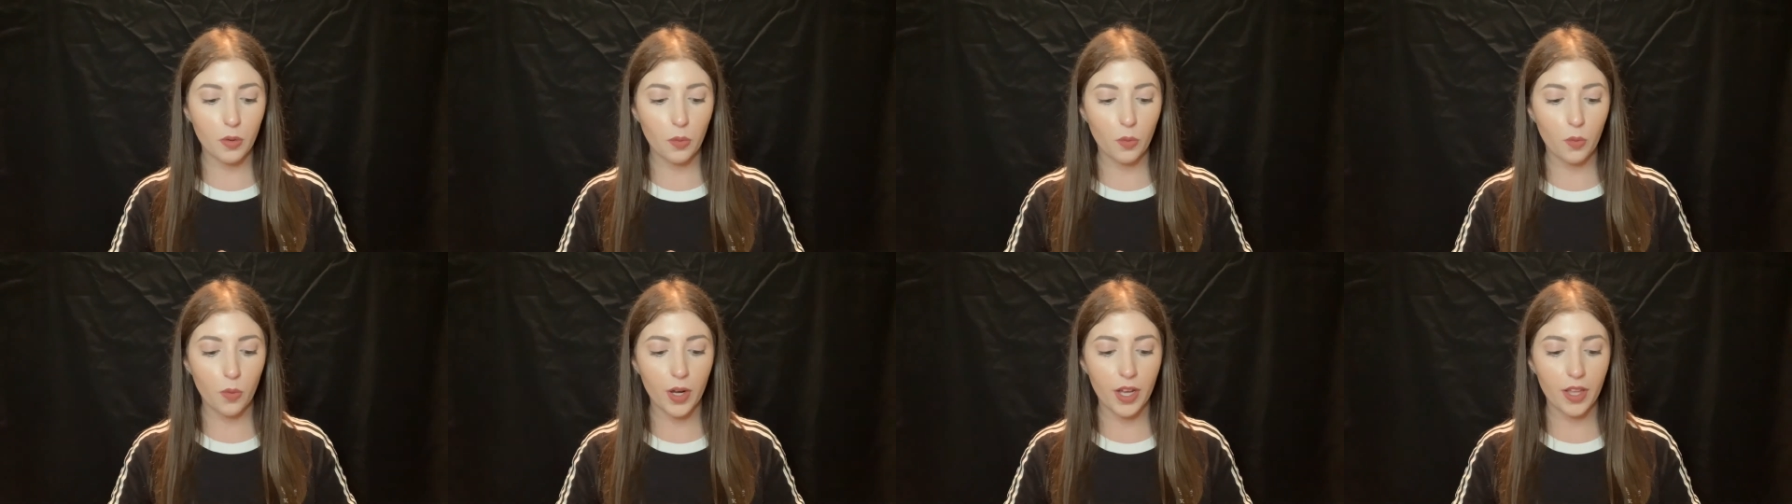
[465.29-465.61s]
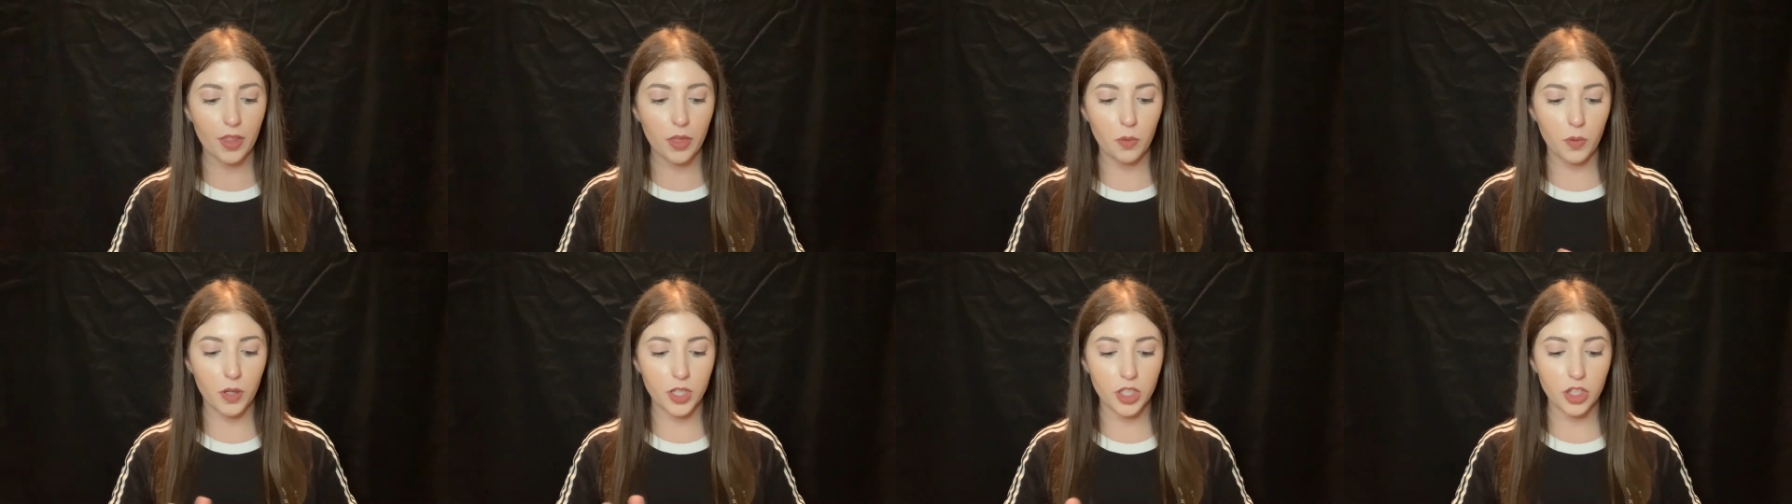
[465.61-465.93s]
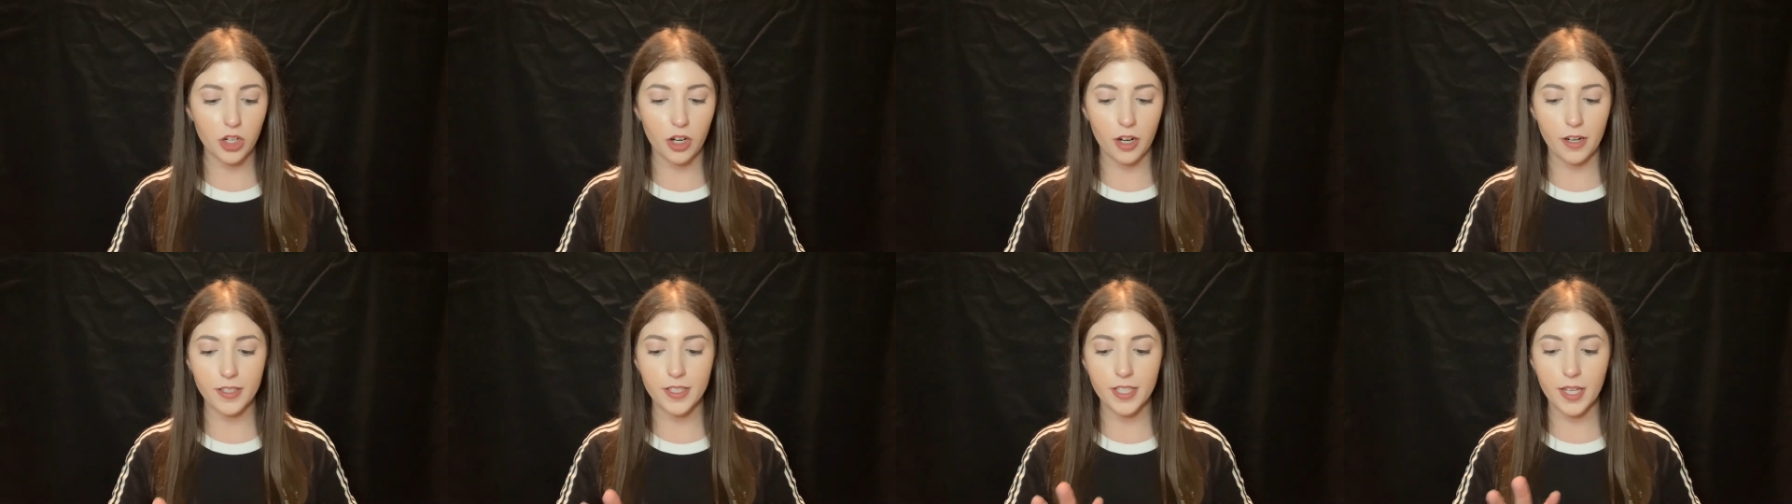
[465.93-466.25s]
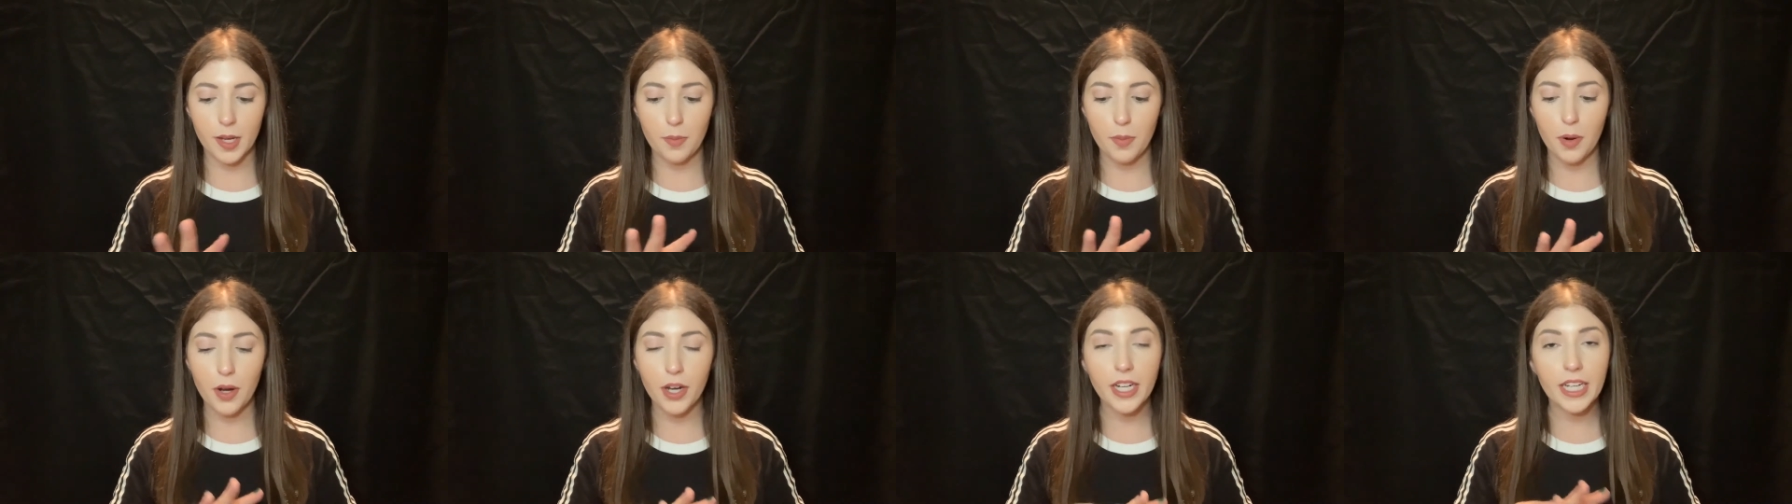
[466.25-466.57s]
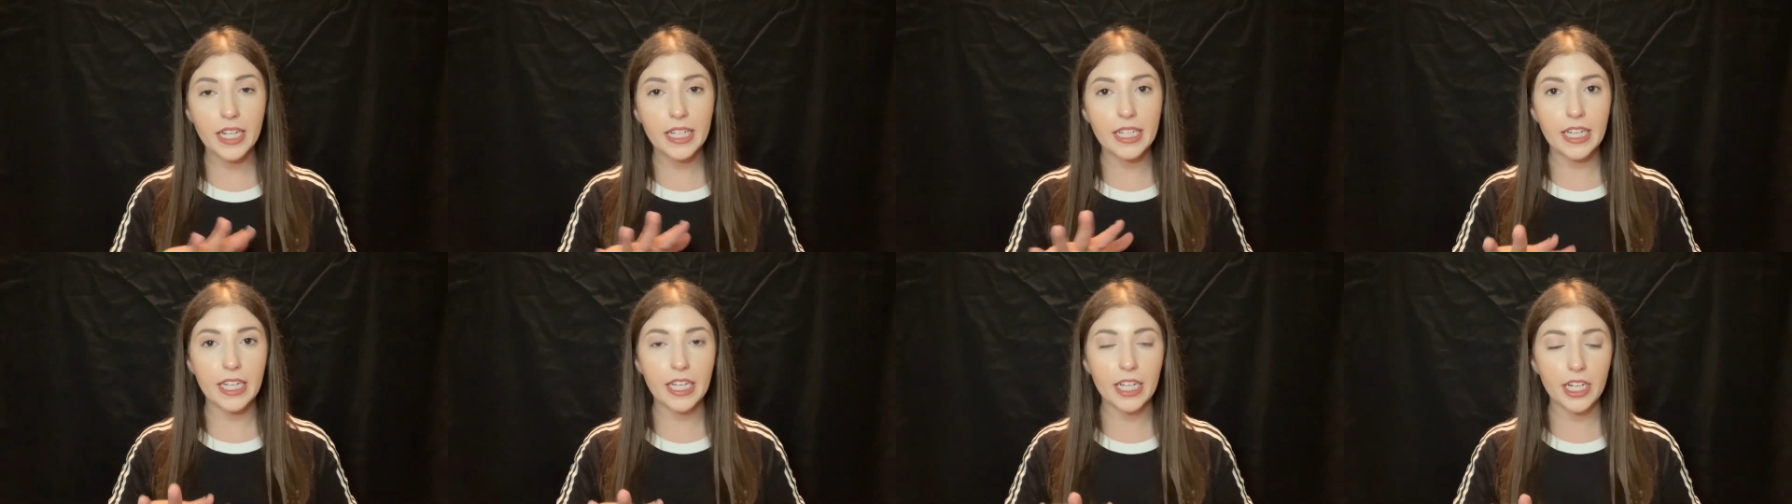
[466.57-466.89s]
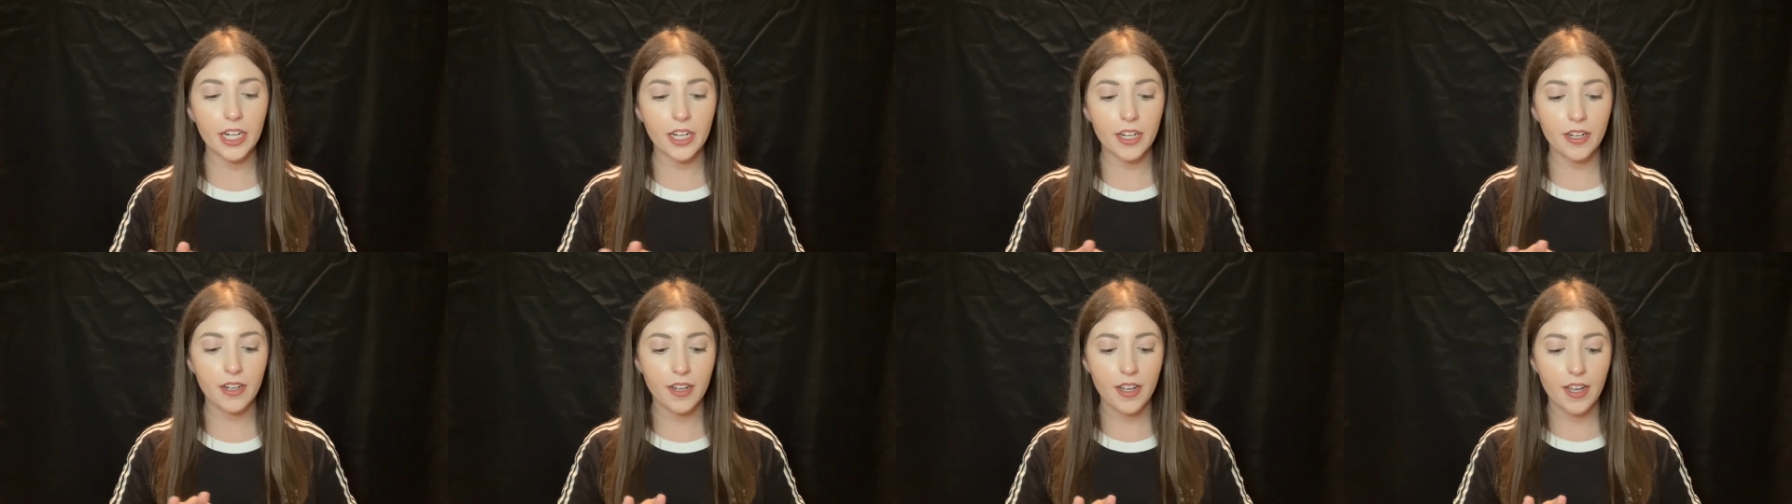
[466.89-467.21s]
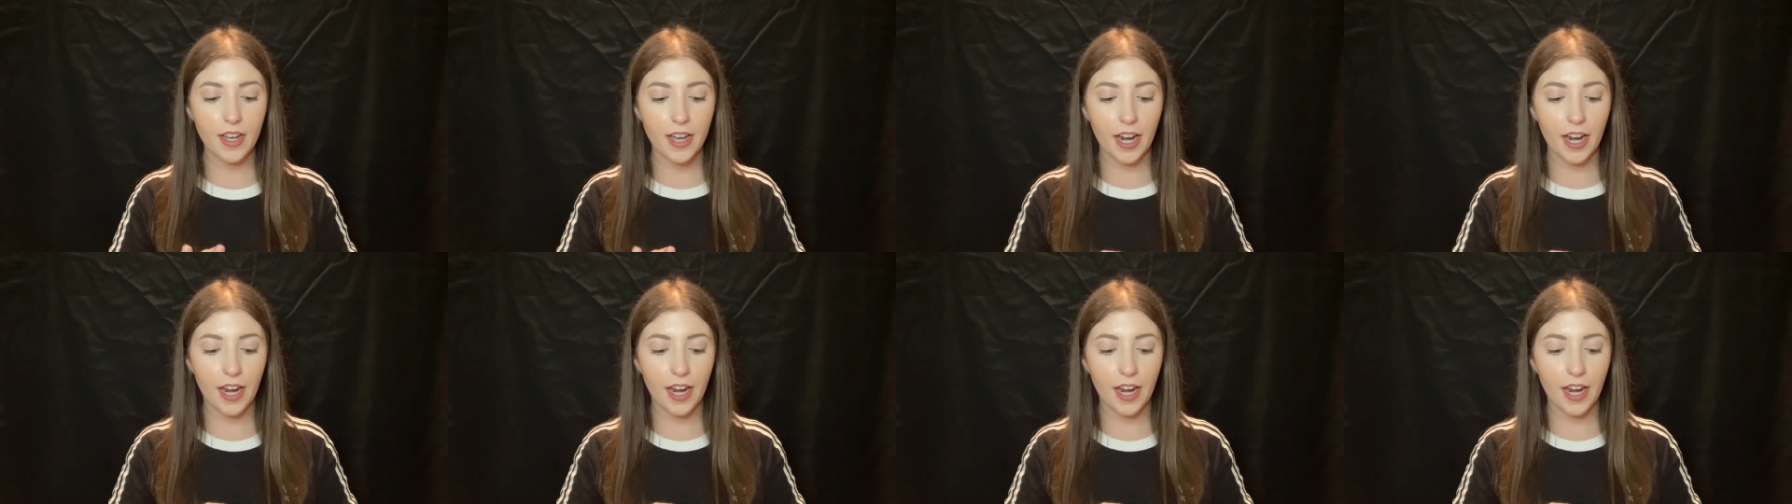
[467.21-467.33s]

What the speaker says: with which cards I put in here,